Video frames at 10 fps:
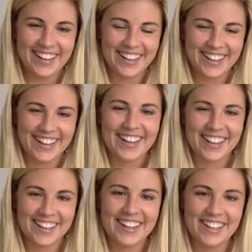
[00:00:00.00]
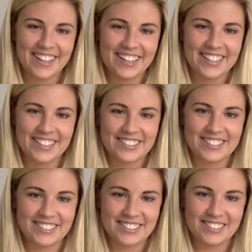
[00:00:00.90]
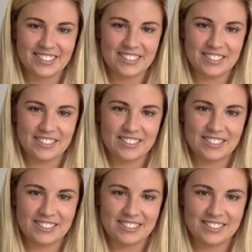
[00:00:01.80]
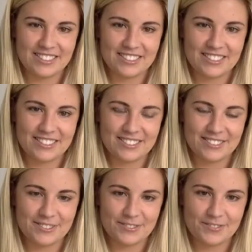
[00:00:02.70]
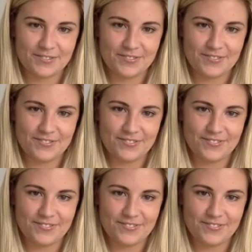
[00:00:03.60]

No words are spoken by the person on screen.